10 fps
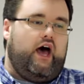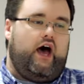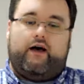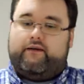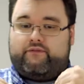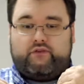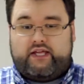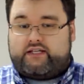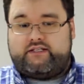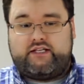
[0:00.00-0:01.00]
If you'd
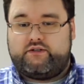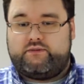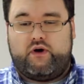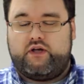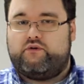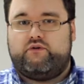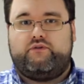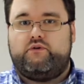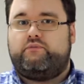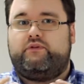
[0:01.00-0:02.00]
like to see a spoiler review,